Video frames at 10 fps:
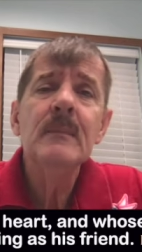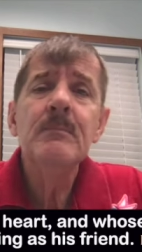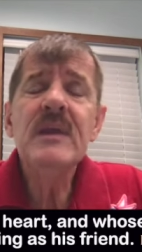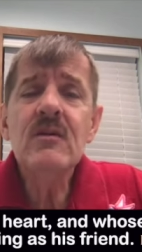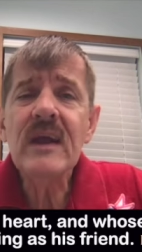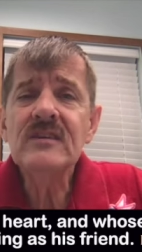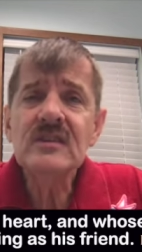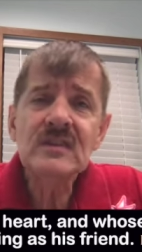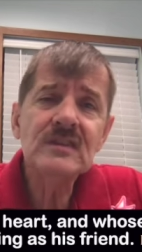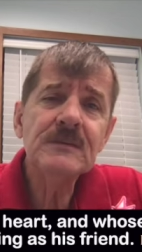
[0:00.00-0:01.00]
Be
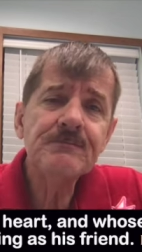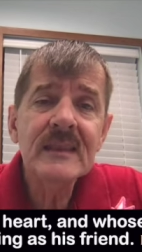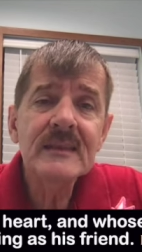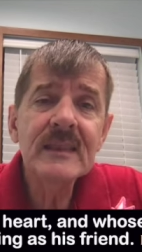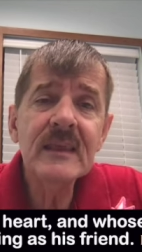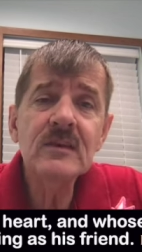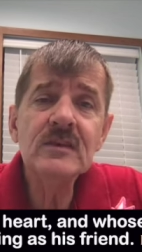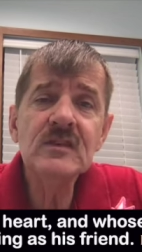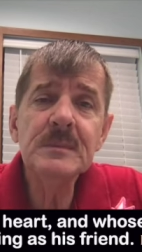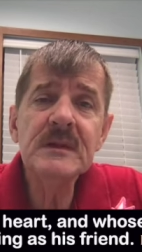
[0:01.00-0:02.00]
gracious. Let your
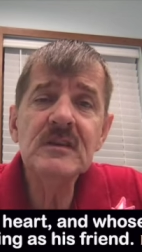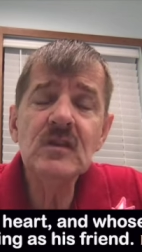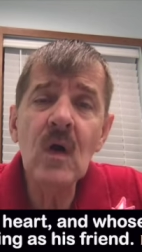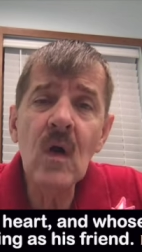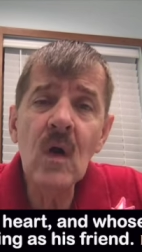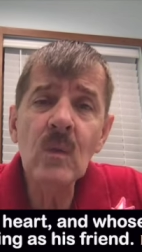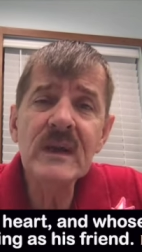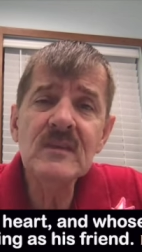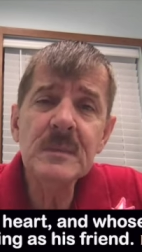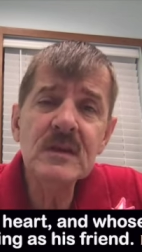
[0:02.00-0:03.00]
speech
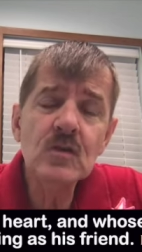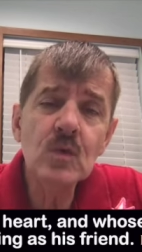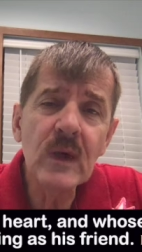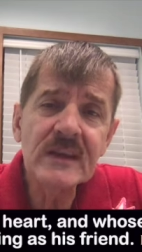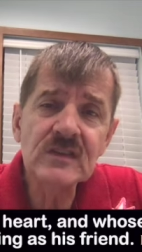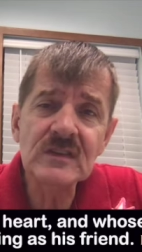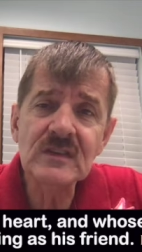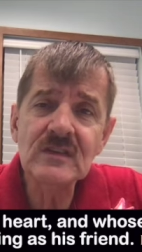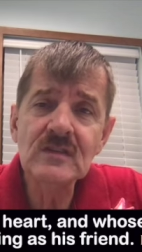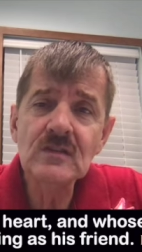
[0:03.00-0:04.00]
always be
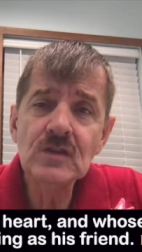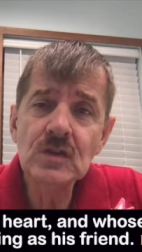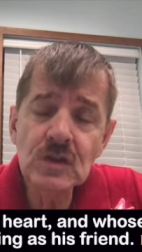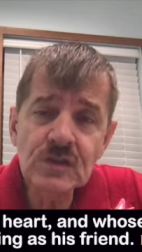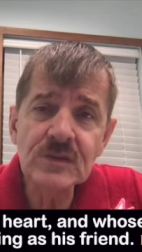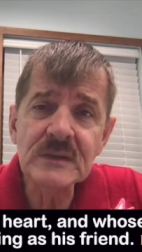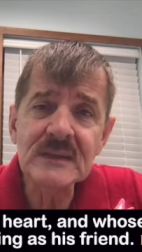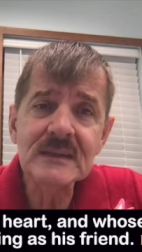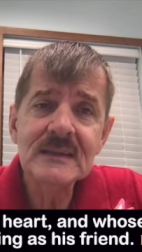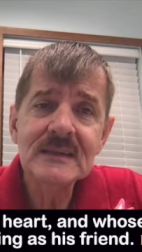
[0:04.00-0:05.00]
gracious, nurturing,
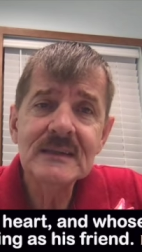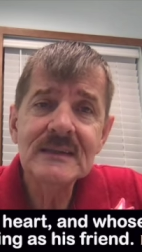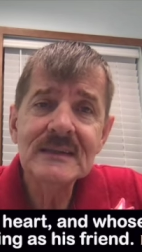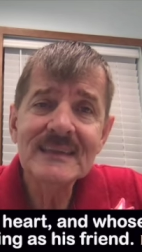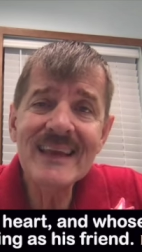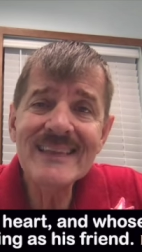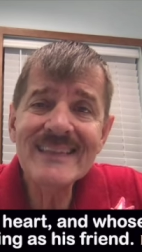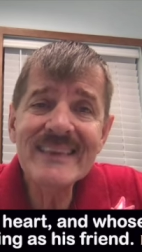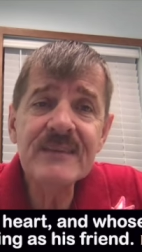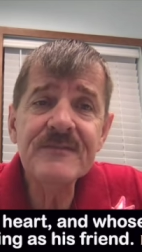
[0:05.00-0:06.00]

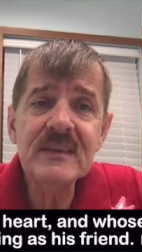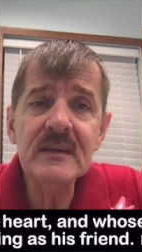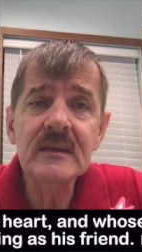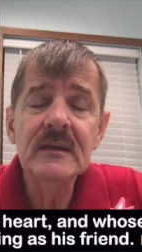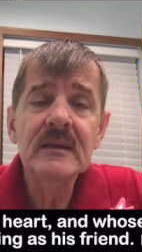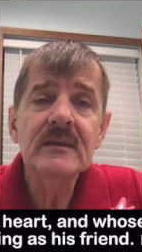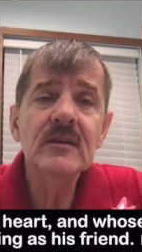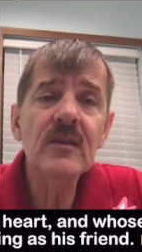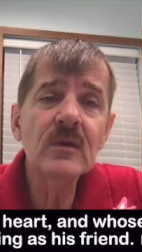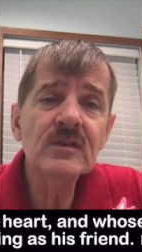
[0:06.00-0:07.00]
and lifting
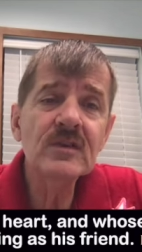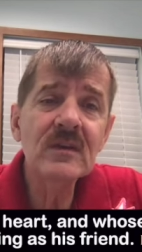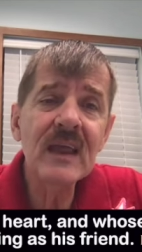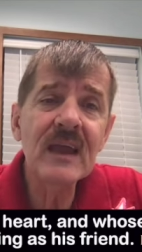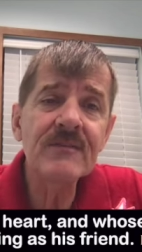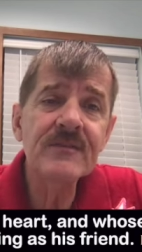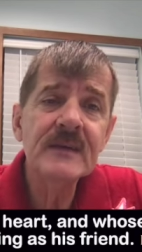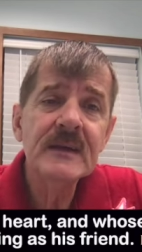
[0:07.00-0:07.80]
to those in your life.